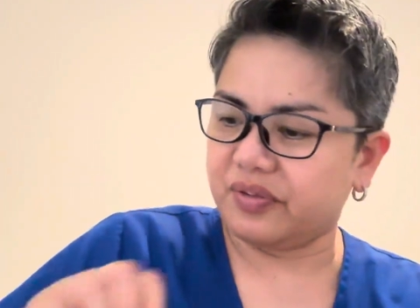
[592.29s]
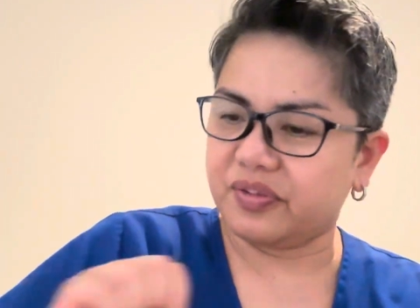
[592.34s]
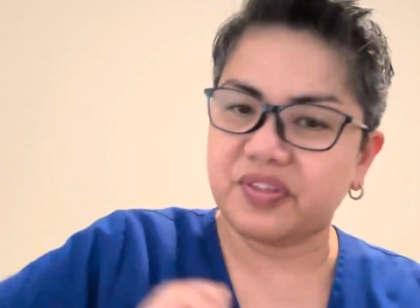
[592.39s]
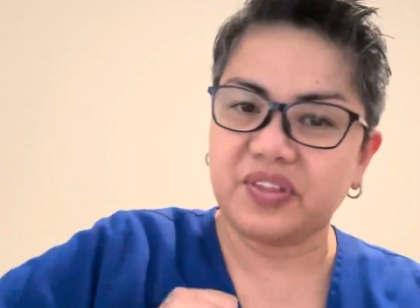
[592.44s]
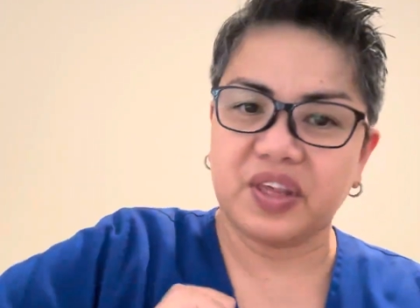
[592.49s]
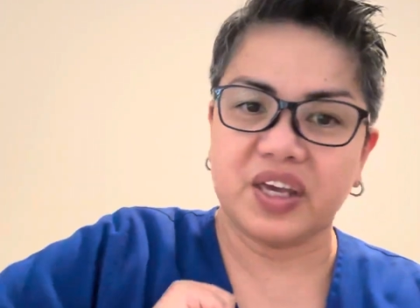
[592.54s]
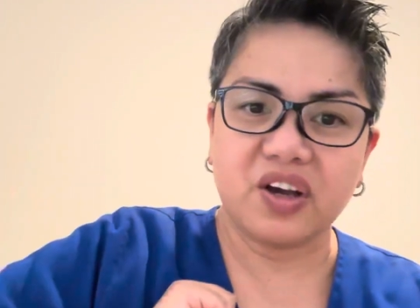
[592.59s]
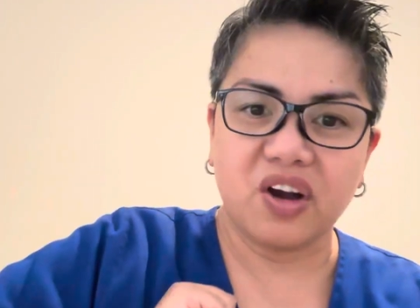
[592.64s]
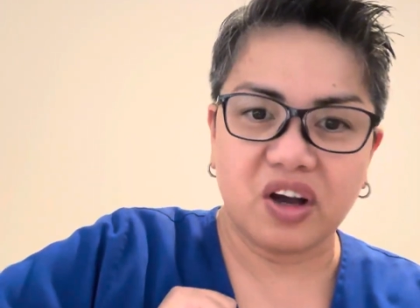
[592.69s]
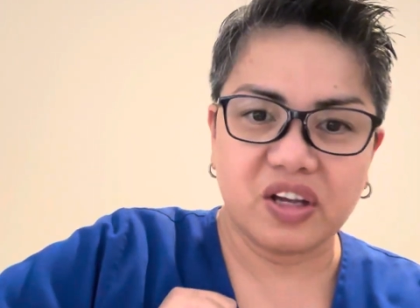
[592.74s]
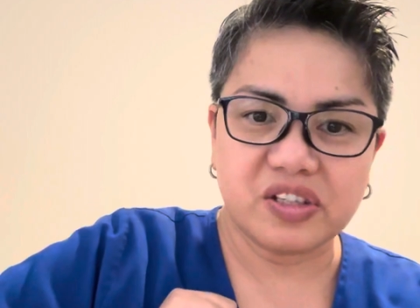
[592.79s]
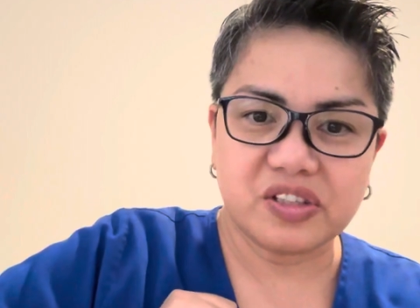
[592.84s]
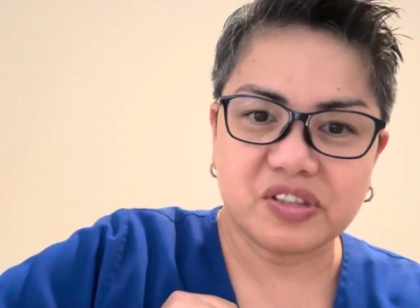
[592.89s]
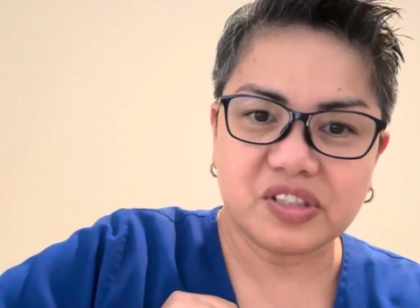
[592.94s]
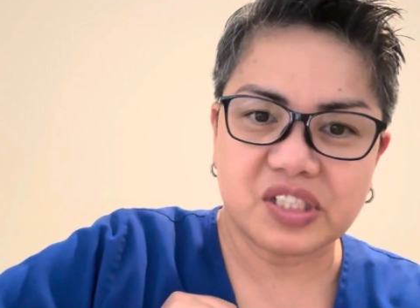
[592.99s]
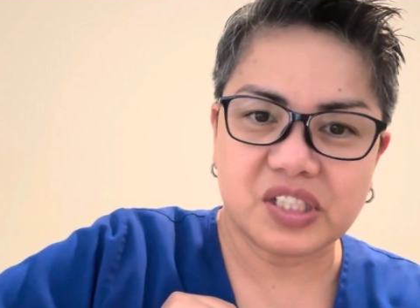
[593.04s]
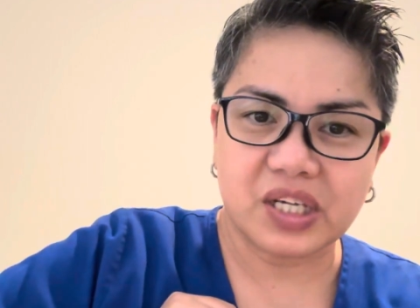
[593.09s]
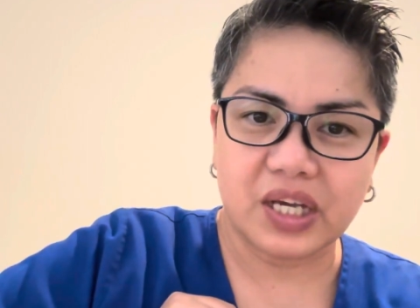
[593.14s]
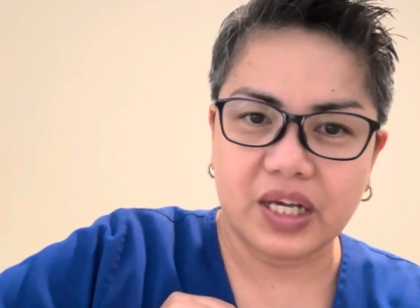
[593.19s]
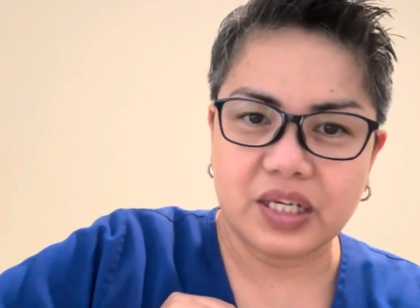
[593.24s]
thing on your
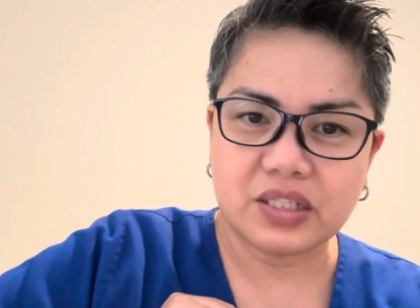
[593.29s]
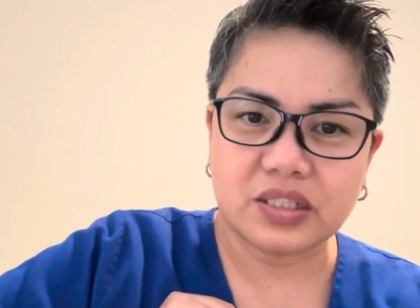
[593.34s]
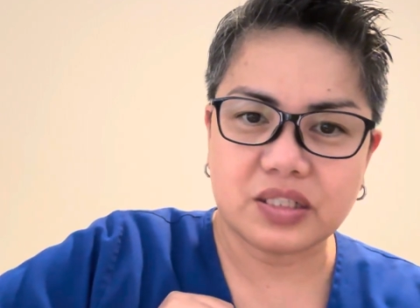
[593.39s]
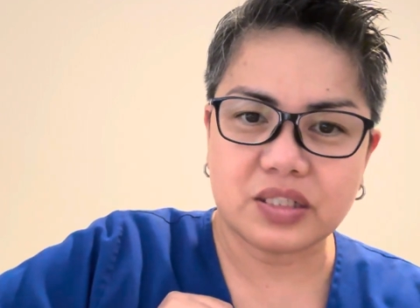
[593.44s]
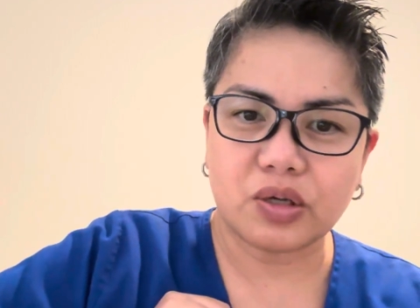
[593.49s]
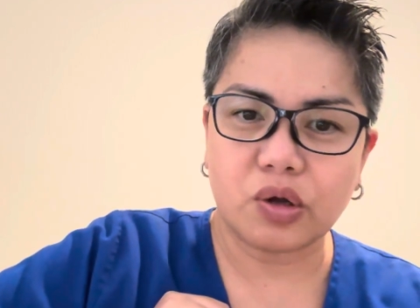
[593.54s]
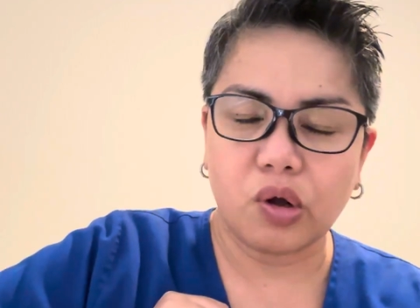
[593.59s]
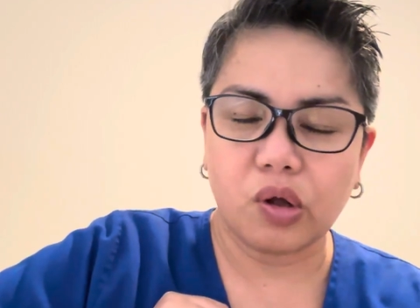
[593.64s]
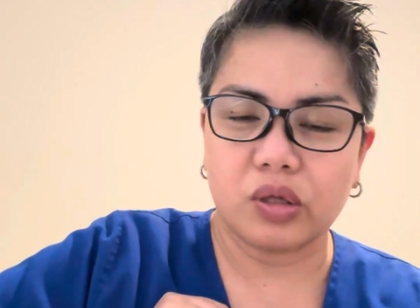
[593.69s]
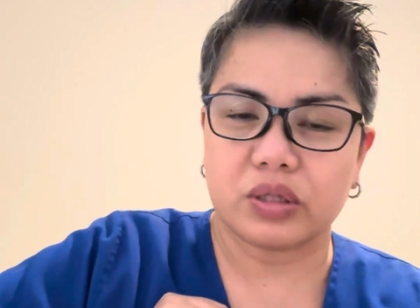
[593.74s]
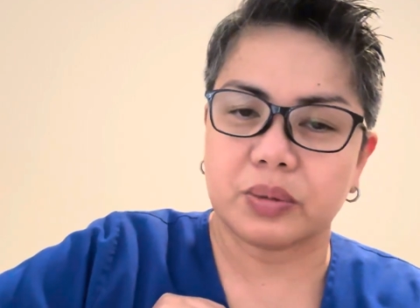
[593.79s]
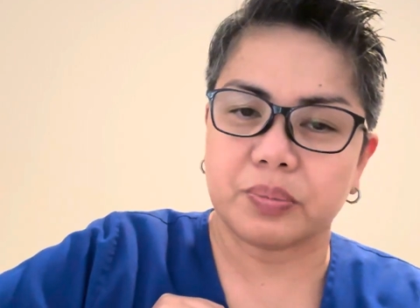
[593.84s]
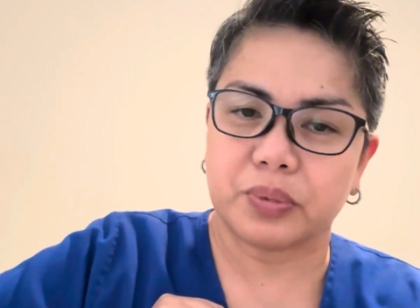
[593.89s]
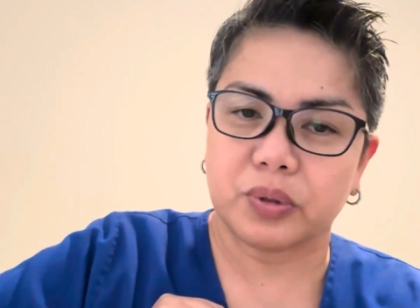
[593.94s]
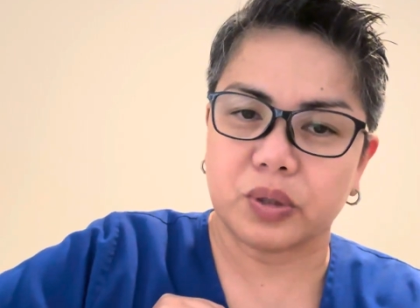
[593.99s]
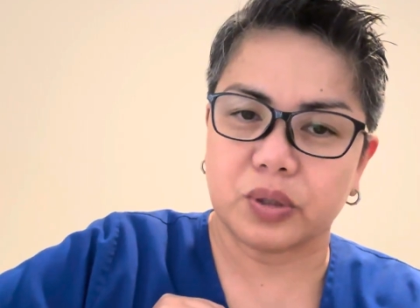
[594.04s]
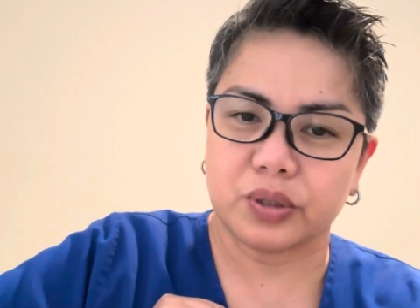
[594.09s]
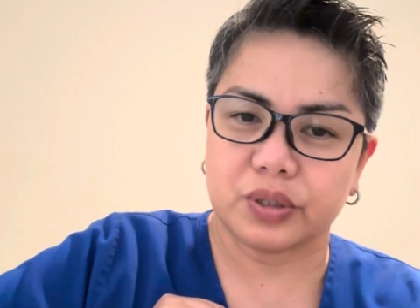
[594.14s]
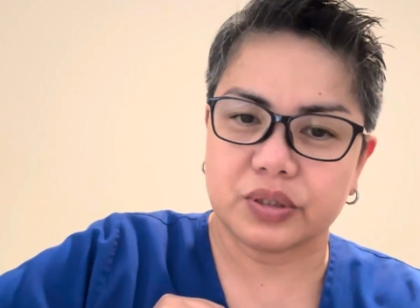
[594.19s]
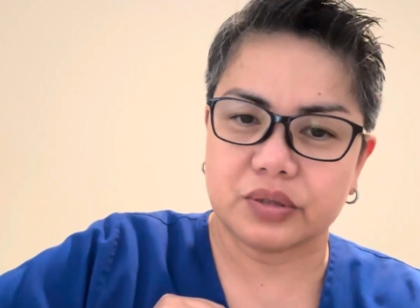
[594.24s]
chest called a
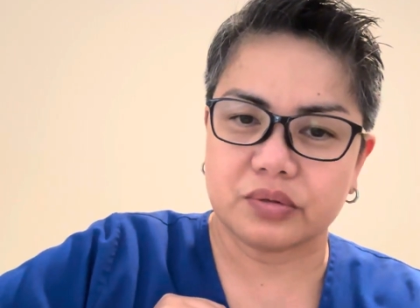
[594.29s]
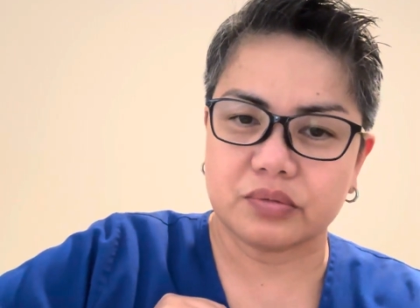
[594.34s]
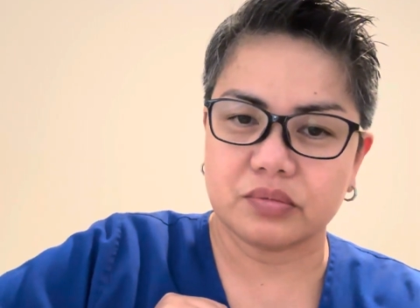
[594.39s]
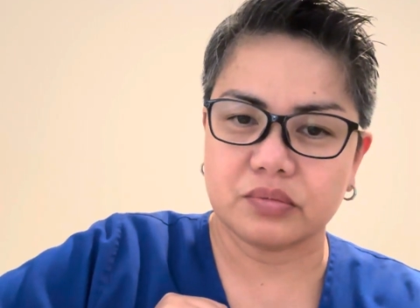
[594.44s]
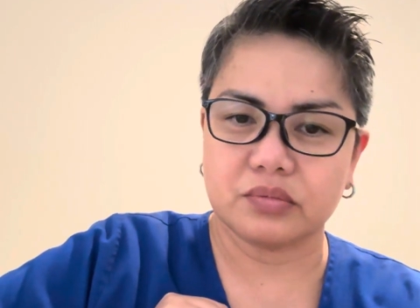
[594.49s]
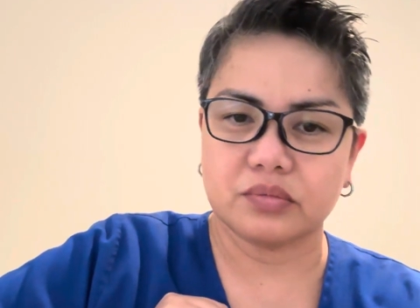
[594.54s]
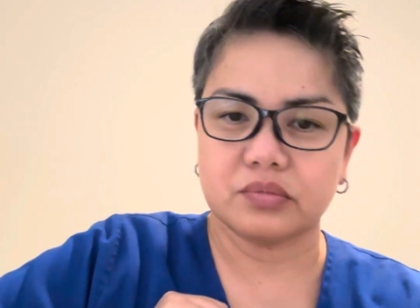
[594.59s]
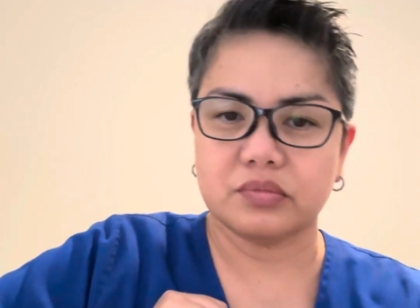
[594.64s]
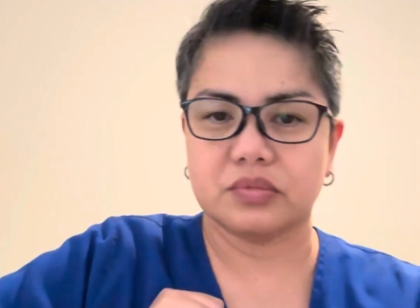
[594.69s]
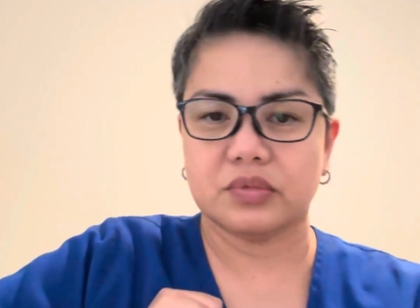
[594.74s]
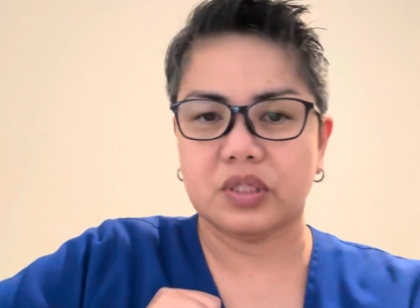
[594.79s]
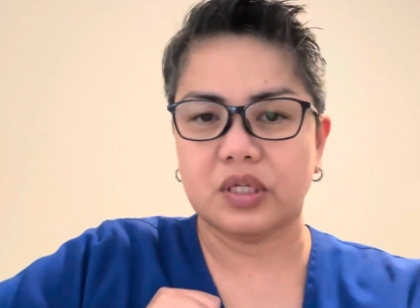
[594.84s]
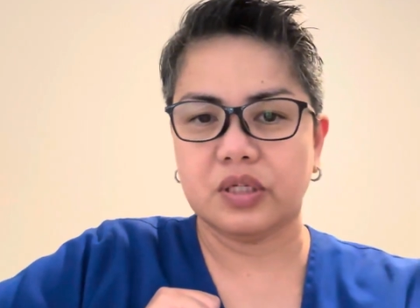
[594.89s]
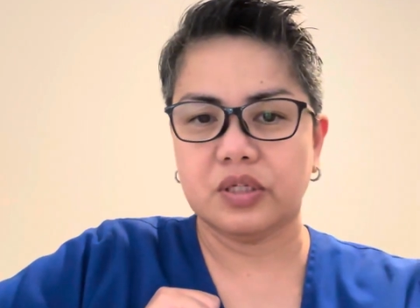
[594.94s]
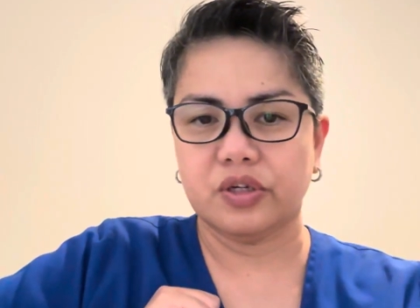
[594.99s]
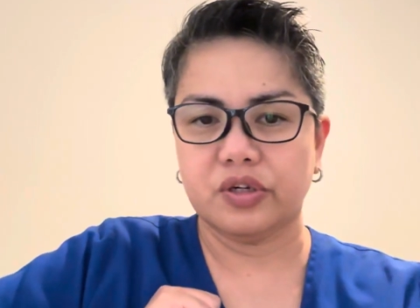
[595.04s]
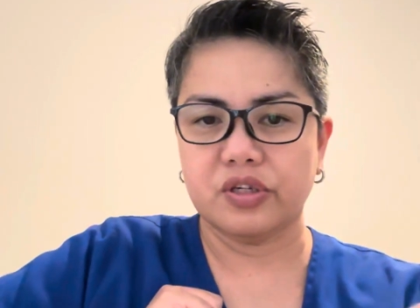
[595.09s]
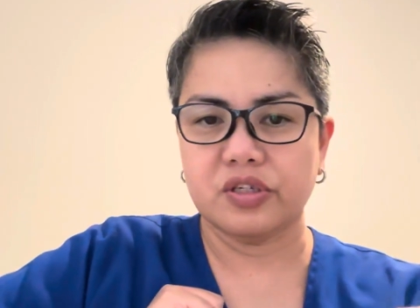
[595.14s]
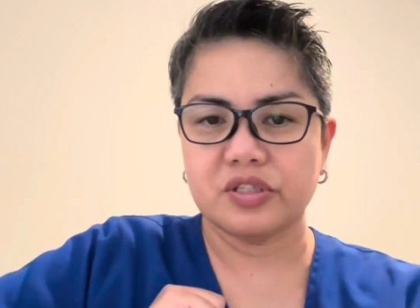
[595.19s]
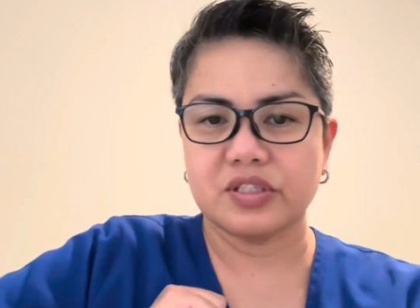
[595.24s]
port. The
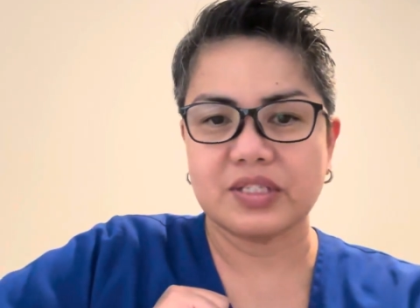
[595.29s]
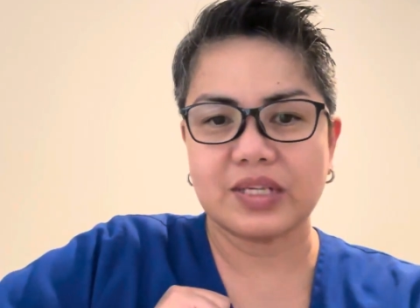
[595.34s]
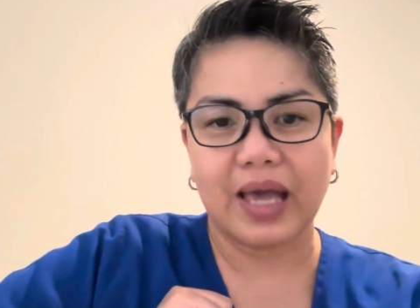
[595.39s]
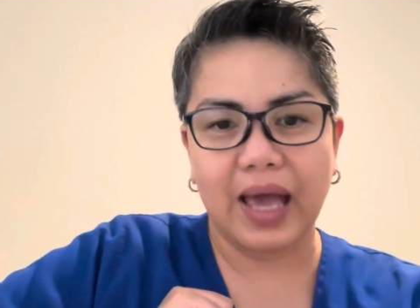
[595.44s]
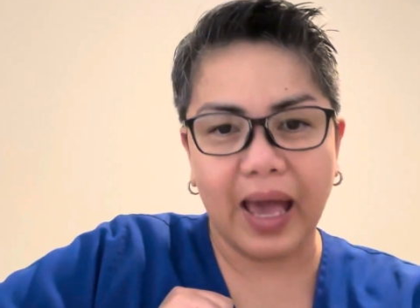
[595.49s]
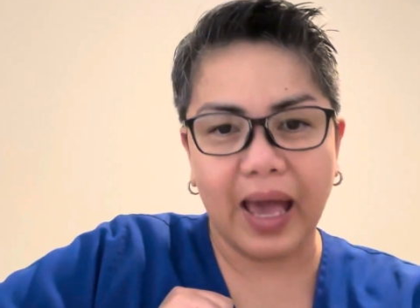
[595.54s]
nurse